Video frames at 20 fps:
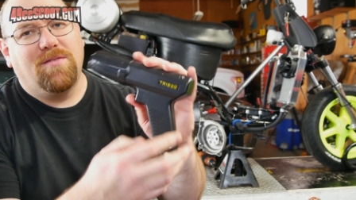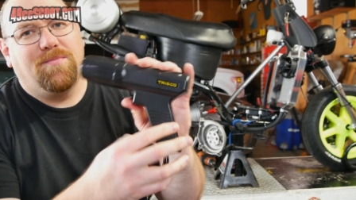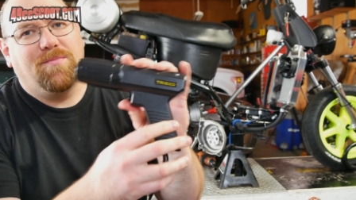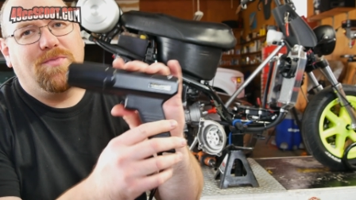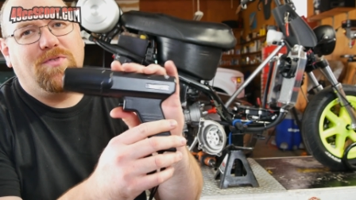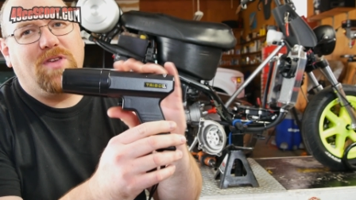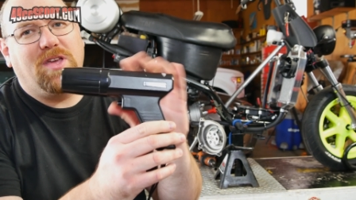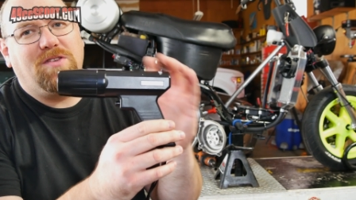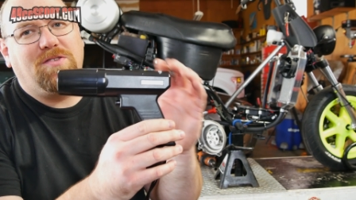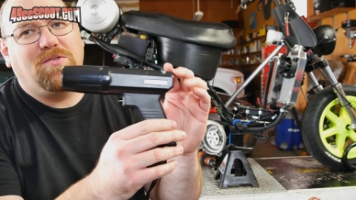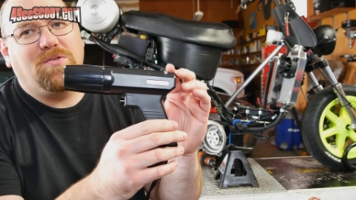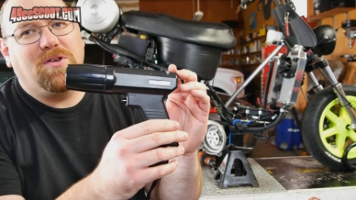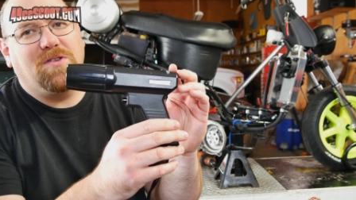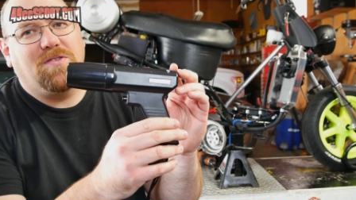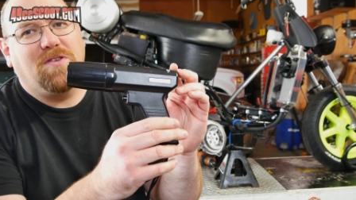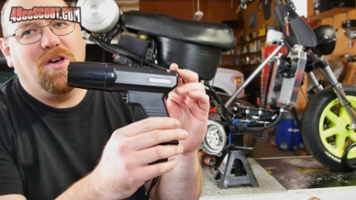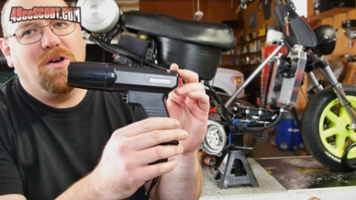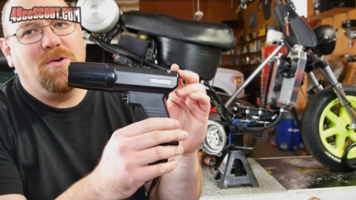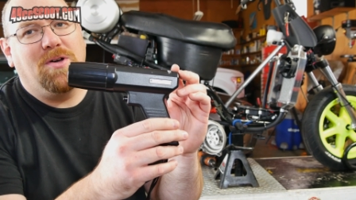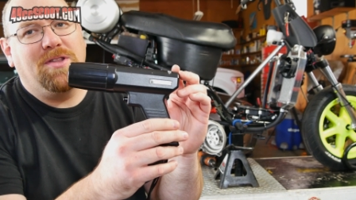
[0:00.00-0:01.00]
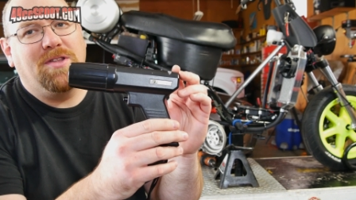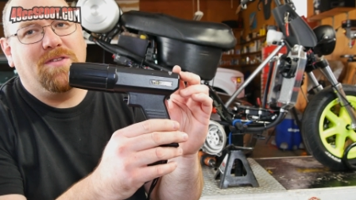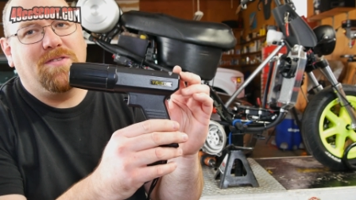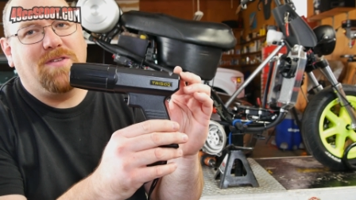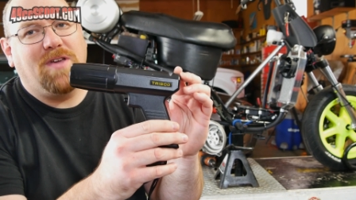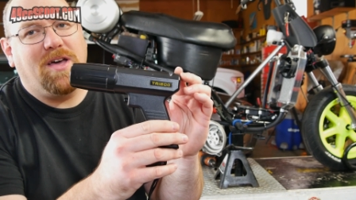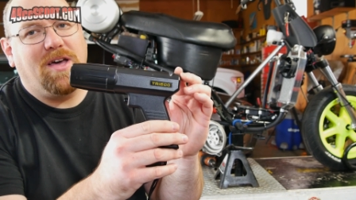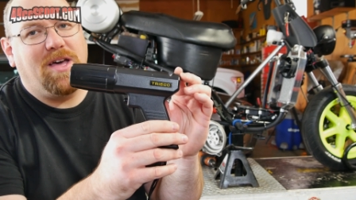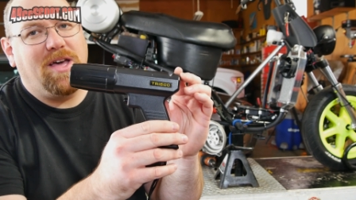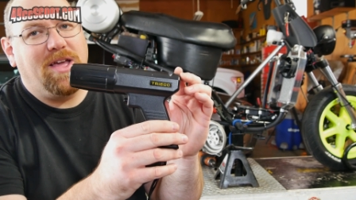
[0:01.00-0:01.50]
says Trisco on the
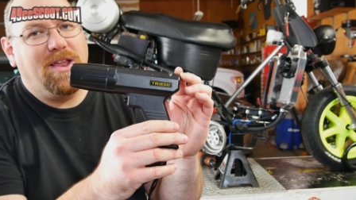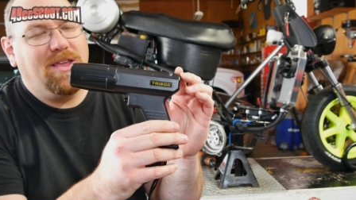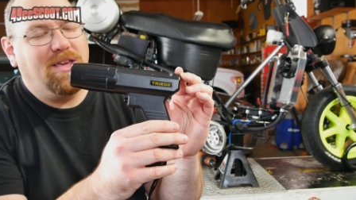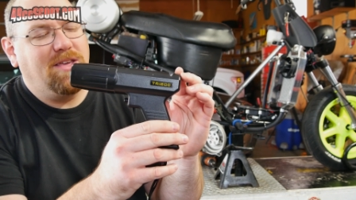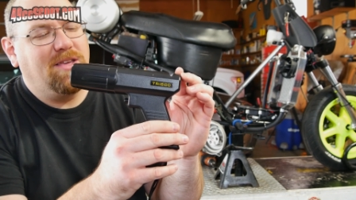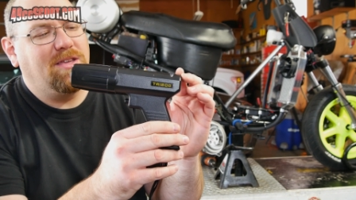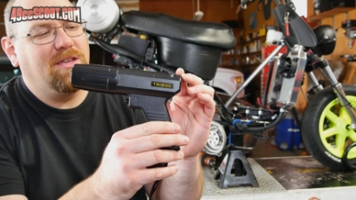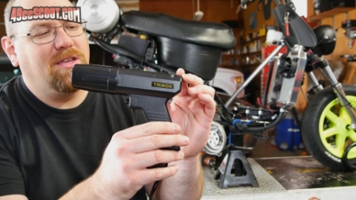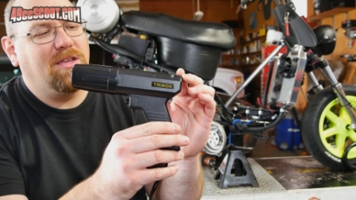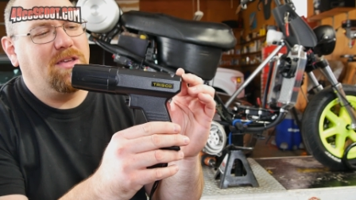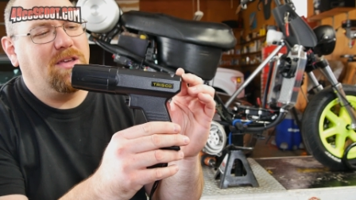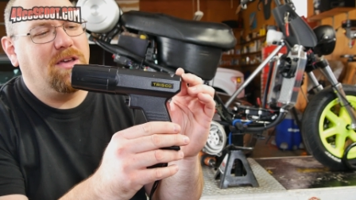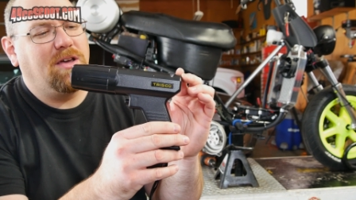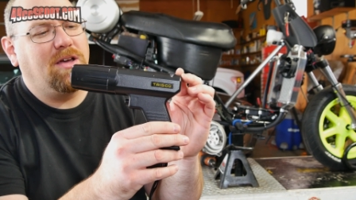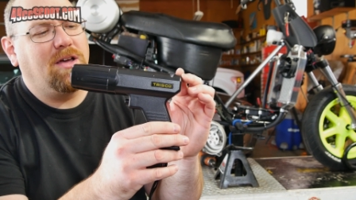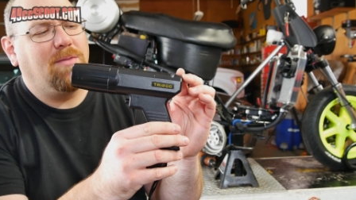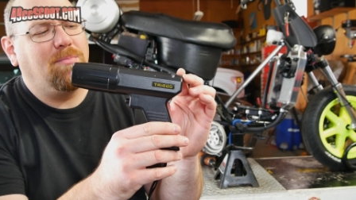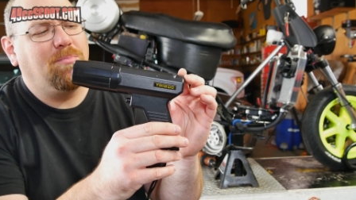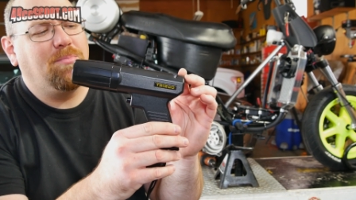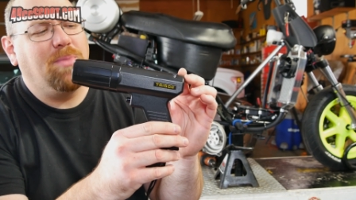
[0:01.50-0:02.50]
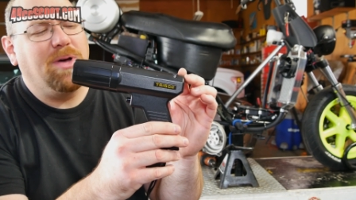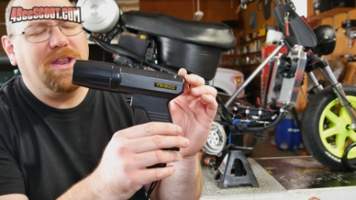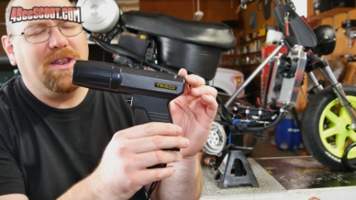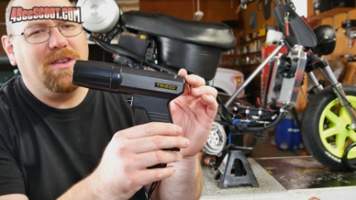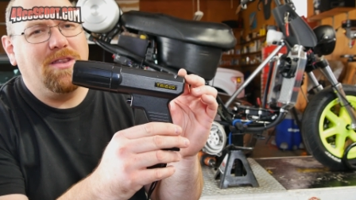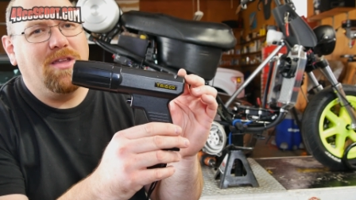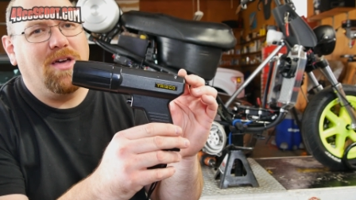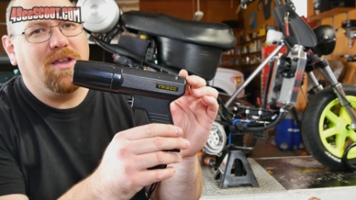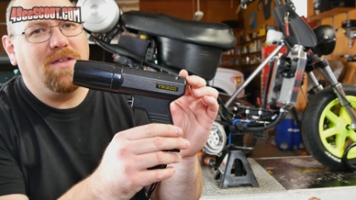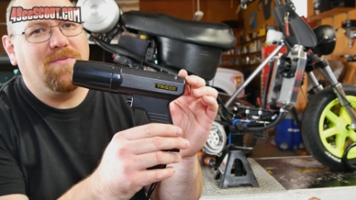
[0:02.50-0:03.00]
side, um, but
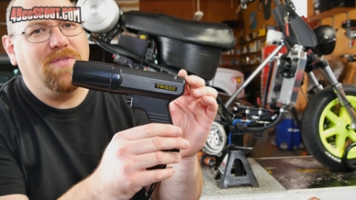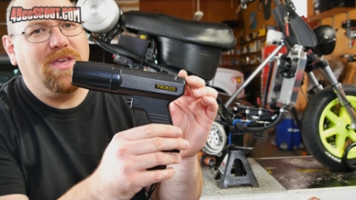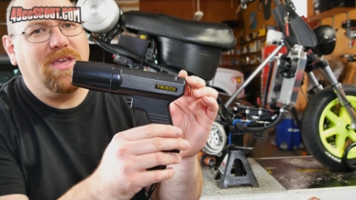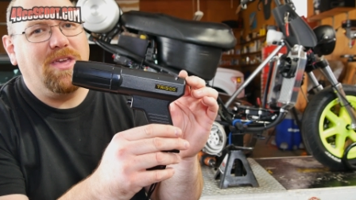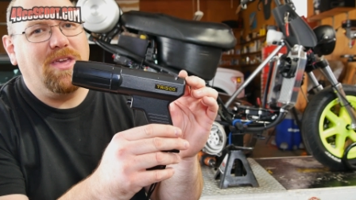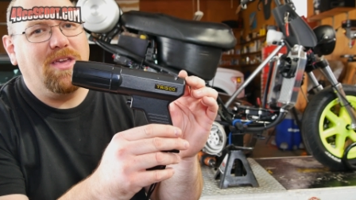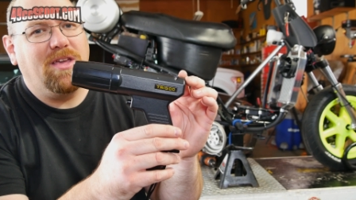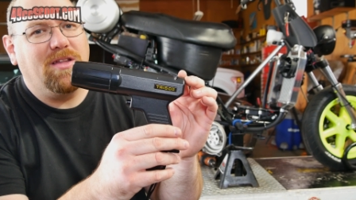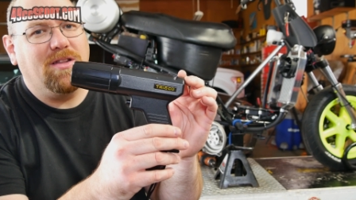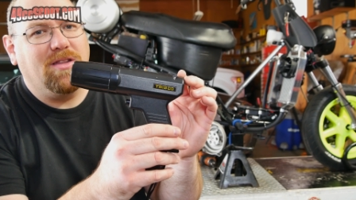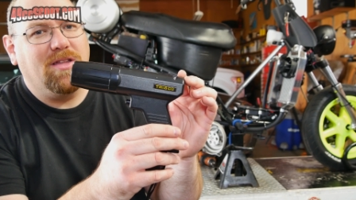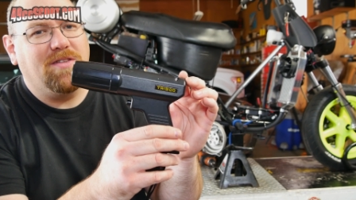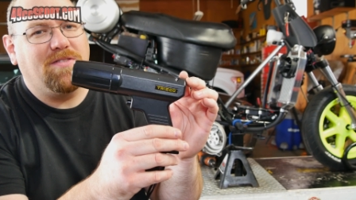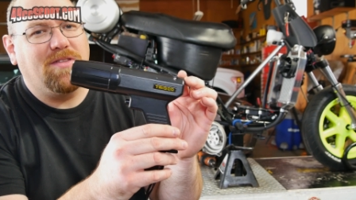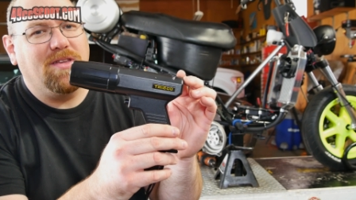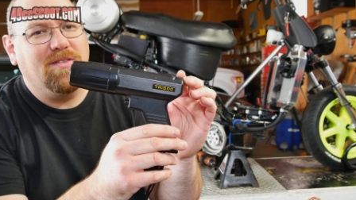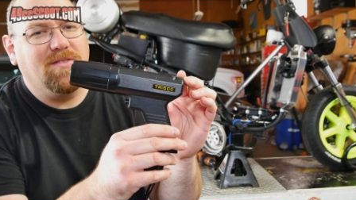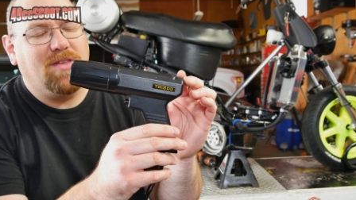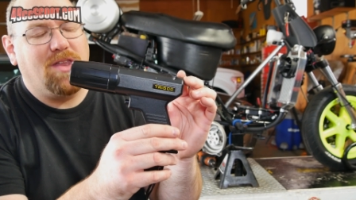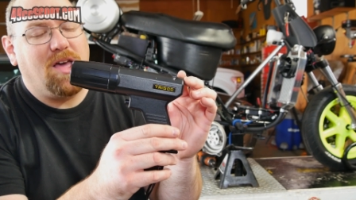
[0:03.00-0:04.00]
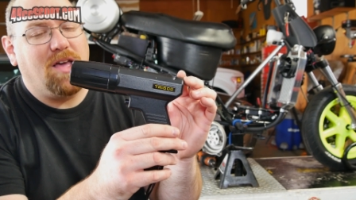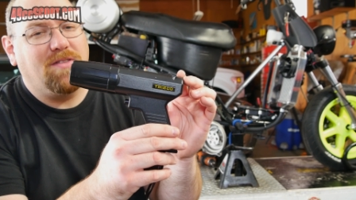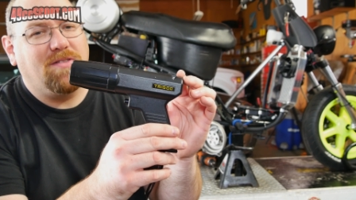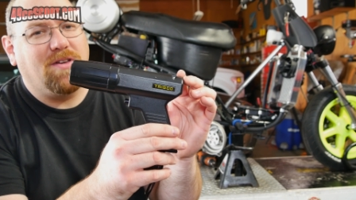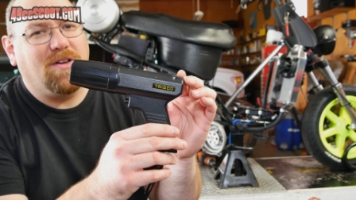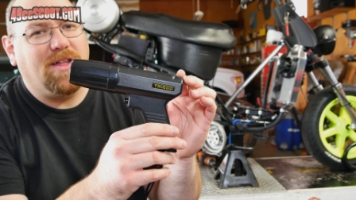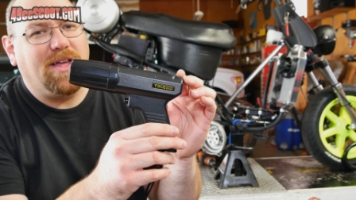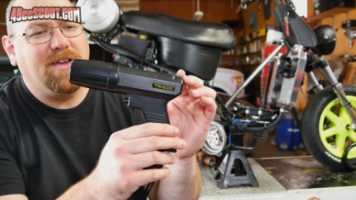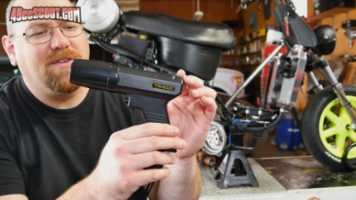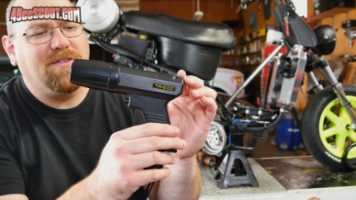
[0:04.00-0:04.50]
none of the listings that I
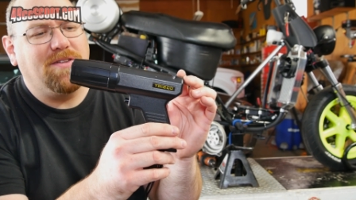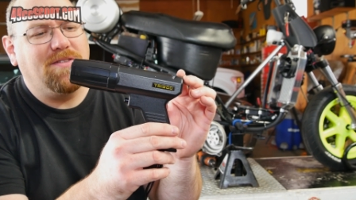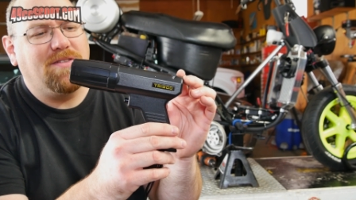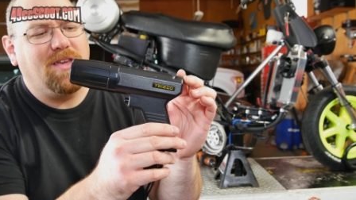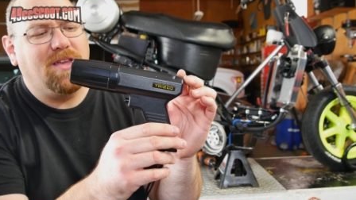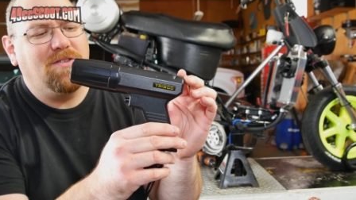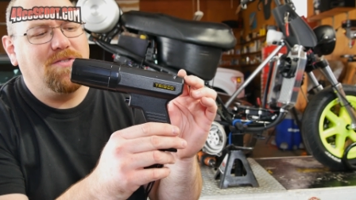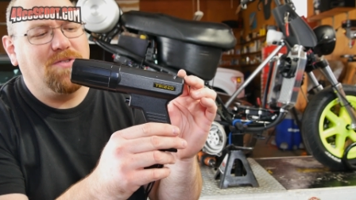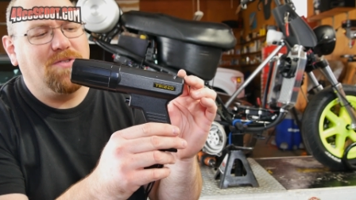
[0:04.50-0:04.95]
saw actually said